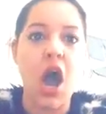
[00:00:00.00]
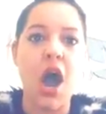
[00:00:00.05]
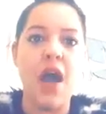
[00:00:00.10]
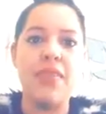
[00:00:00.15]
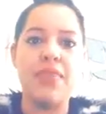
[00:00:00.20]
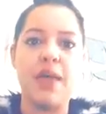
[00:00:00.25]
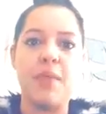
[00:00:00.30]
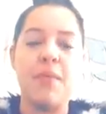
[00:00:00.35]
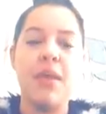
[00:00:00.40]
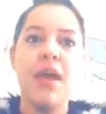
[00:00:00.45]

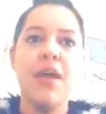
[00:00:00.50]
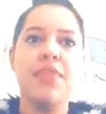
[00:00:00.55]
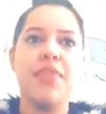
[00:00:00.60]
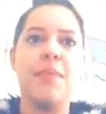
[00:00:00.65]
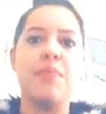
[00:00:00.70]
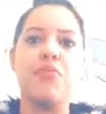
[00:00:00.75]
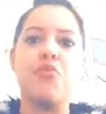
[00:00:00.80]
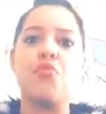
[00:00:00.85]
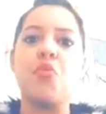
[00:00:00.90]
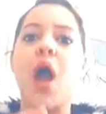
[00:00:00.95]
on
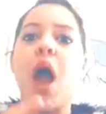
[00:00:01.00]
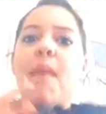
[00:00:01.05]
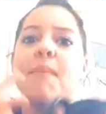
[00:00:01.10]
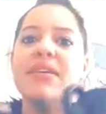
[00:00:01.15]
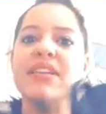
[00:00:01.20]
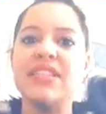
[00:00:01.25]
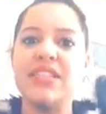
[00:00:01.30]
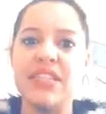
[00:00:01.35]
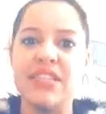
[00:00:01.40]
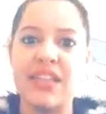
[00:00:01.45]
the
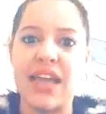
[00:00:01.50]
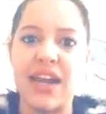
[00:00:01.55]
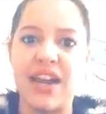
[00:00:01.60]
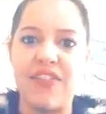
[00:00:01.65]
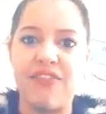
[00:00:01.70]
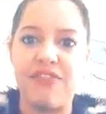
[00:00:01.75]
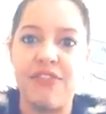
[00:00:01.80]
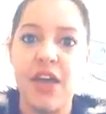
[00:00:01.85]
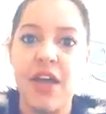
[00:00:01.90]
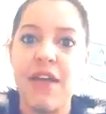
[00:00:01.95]
promises that
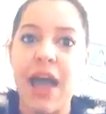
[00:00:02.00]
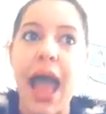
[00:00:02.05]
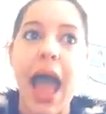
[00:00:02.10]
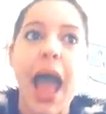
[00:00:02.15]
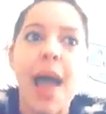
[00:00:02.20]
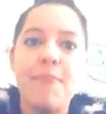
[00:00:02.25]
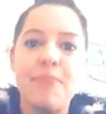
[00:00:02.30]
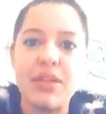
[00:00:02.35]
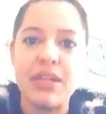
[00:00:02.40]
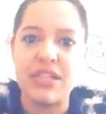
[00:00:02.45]
have
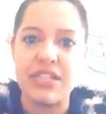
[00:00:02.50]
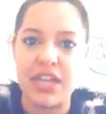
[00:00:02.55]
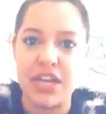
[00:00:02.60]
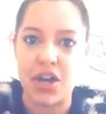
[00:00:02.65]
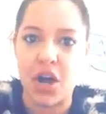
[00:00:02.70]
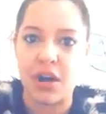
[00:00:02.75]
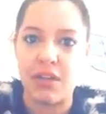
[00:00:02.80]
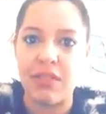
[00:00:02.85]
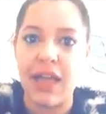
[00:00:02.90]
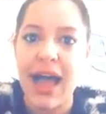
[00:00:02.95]
happened
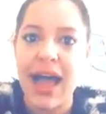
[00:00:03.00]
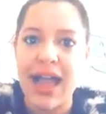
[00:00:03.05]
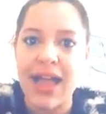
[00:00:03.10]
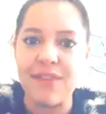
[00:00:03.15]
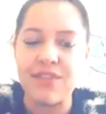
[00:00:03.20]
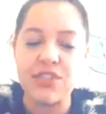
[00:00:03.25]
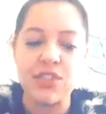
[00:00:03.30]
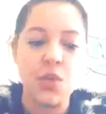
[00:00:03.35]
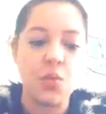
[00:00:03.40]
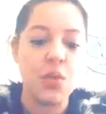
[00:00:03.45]
in our
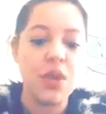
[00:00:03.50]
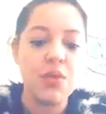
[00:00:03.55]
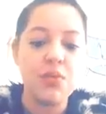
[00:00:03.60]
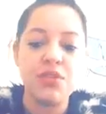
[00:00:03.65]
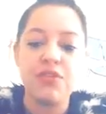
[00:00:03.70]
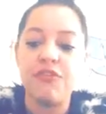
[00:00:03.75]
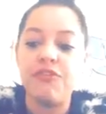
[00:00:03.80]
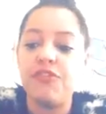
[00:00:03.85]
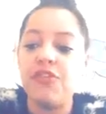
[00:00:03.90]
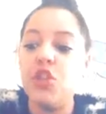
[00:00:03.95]
lives, we
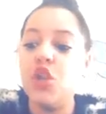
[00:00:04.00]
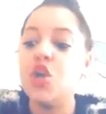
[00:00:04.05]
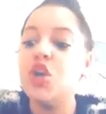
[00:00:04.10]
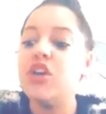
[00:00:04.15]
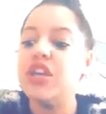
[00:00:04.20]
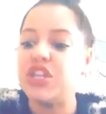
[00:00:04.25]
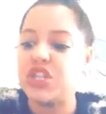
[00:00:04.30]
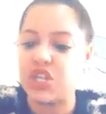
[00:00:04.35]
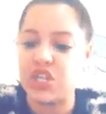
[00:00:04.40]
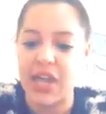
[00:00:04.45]
would
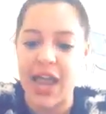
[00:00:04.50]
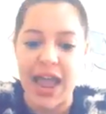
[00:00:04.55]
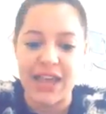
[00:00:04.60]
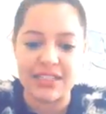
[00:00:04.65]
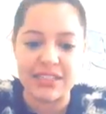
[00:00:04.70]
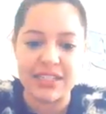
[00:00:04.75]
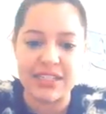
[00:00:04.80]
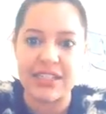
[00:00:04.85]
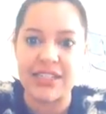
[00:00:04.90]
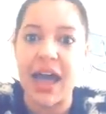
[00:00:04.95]
flourish
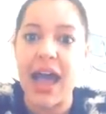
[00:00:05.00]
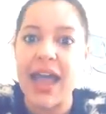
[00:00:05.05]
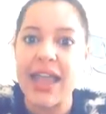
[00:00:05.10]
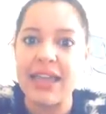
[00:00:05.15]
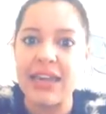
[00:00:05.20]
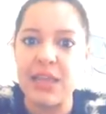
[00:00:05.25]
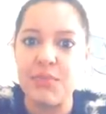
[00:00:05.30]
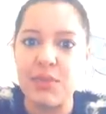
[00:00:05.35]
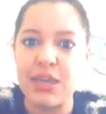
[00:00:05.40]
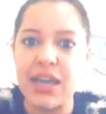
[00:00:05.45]
as a
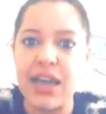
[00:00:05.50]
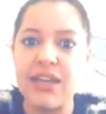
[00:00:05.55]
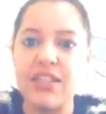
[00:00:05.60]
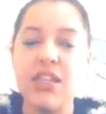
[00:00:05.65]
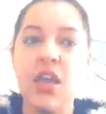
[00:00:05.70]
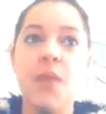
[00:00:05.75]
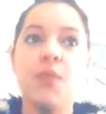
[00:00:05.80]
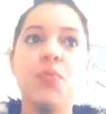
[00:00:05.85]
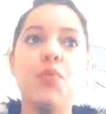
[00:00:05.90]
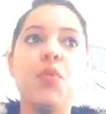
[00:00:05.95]
society
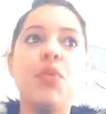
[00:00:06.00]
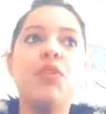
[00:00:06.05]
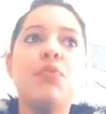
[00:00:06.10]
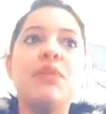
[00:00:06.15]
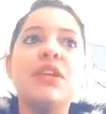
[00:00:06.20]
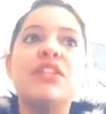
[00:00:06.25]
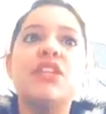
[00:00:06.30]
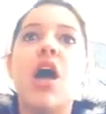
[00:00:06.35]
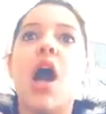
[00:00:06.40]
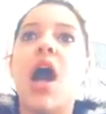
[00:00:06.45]
because we
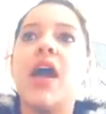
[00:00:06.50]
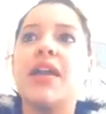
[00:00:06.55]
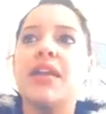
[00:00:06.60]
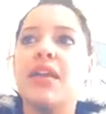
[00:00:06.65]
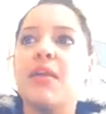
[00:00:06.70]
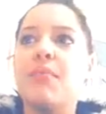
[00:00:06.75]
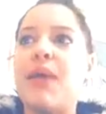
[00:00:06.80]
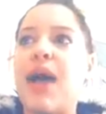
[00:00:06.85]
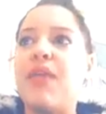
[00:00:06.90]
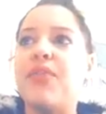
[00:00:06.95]
would be
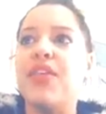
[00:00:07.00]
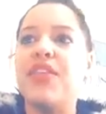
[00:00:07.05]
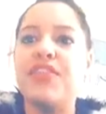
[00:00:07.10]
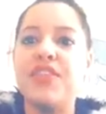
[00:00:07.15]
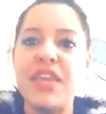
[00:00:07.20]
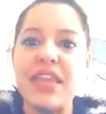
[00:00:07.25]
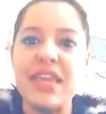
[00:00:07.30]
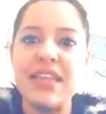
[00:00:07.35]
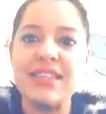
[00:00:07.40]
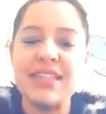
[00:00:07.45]
talking about the
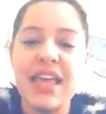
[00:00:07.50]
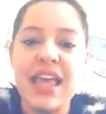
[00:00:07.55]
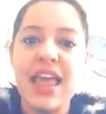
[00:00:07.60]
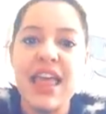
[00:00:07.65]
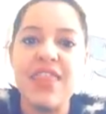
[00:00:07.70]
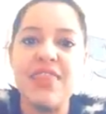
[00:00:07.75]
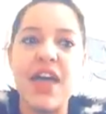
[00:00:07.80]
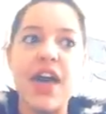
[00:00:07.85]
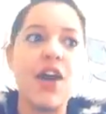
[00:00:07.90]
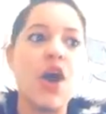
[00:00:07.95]
things
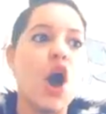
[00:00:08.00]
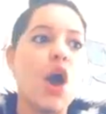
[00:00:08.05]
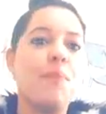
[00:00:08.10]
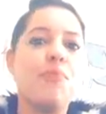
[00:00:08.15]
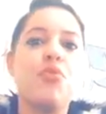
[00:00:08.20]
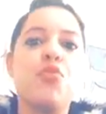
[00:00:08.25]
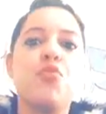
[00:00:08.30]
that are